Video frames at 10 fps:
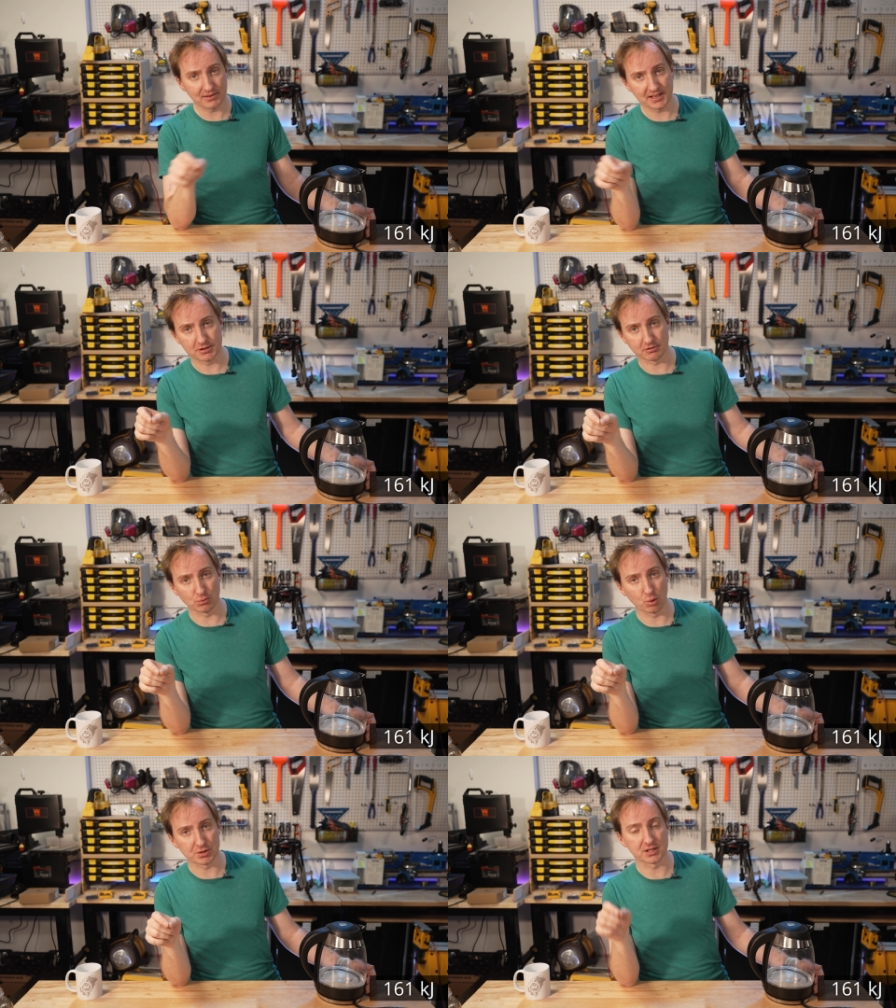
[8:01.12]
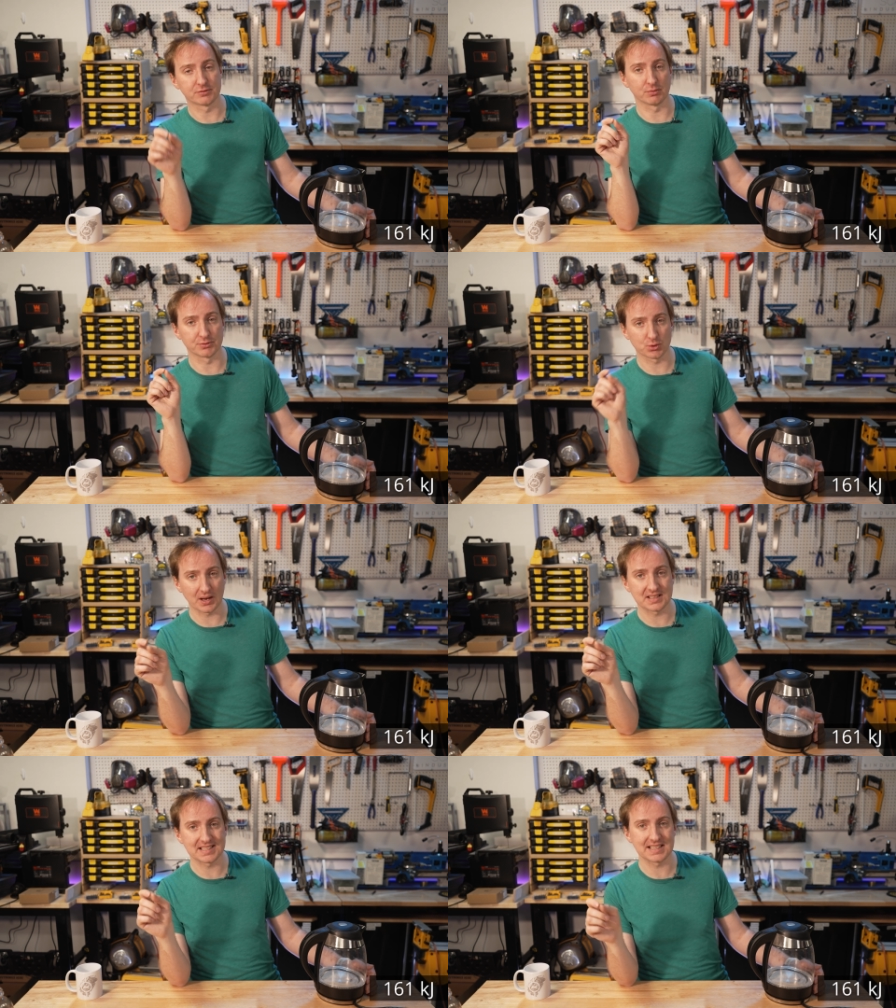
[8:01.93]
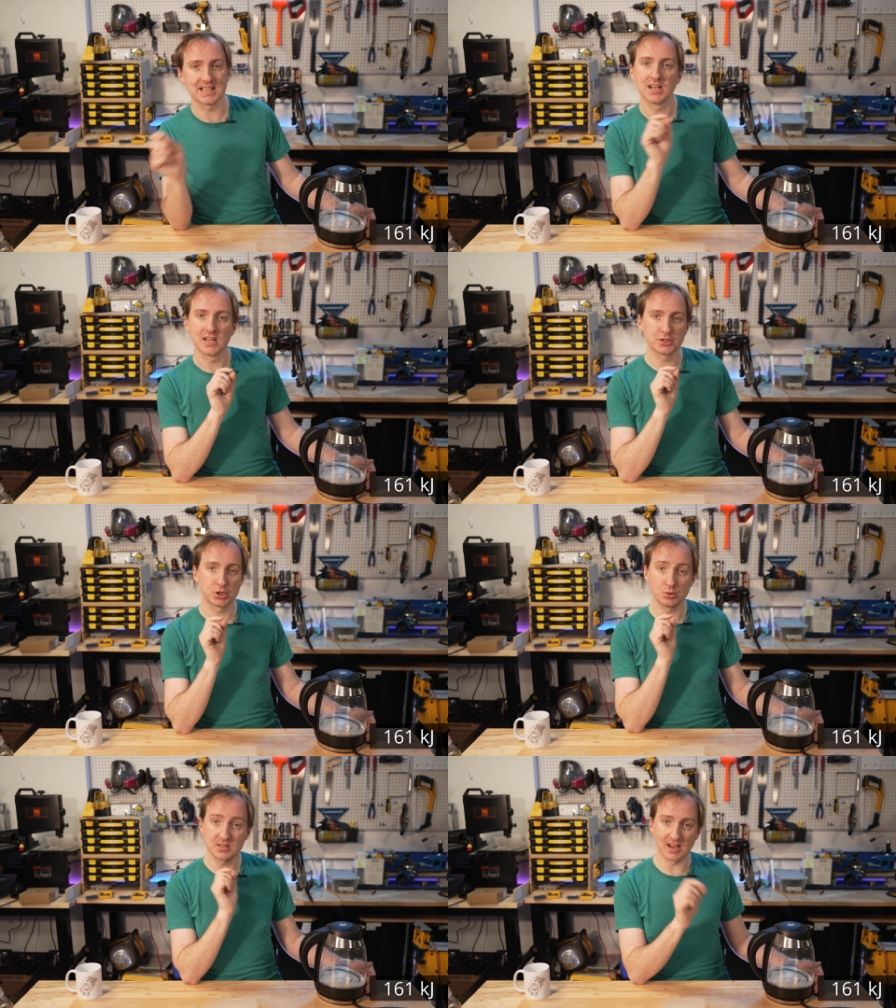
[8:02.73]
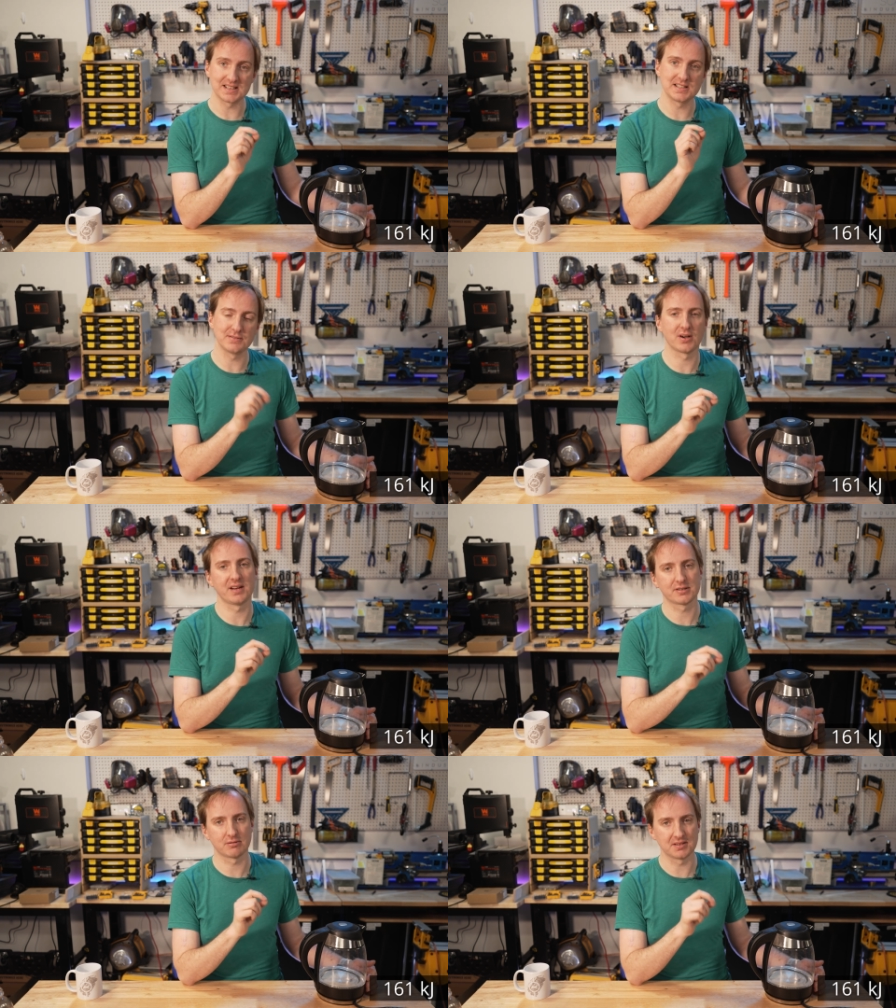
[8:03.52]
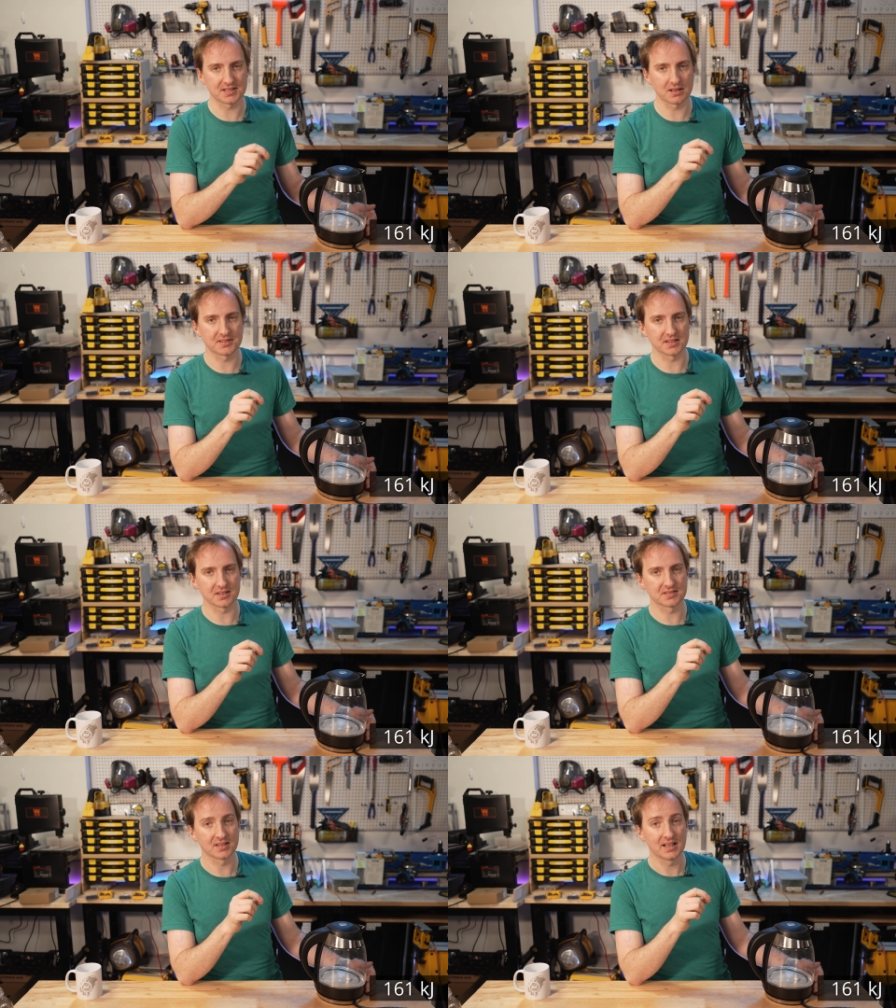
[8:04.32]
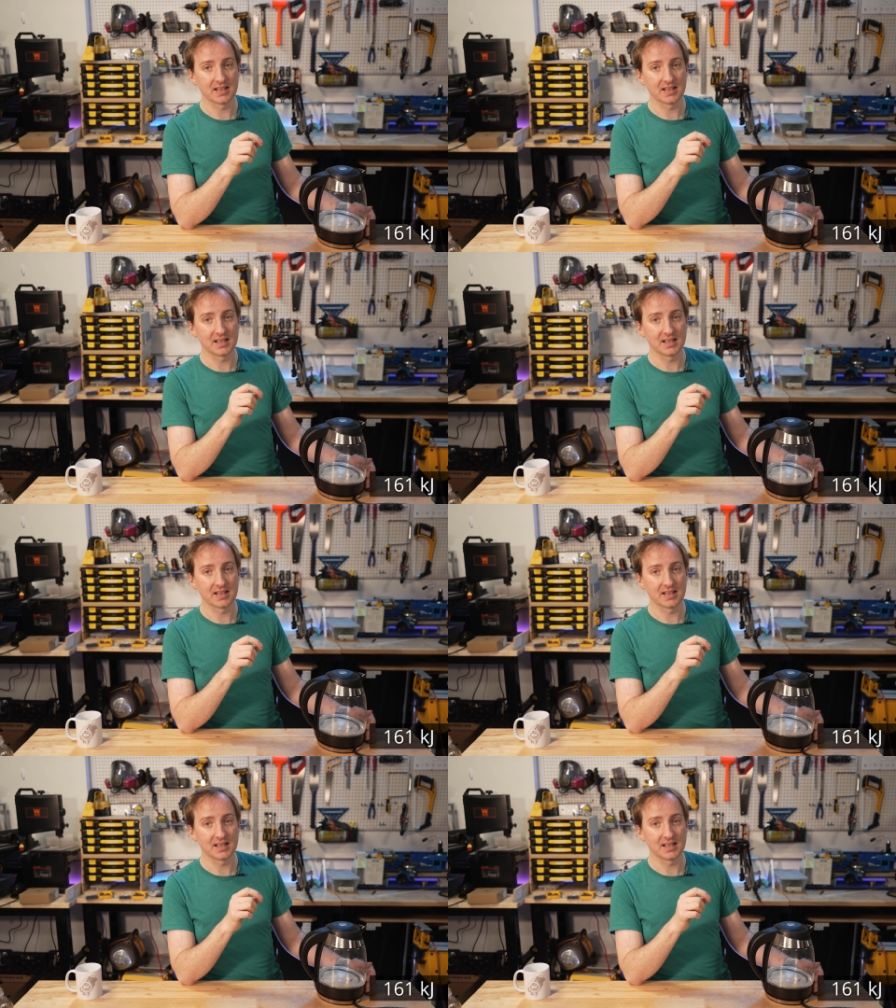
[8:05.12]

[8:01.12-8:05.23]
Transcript: a litre of water from 20 to 95 degrees Celsius.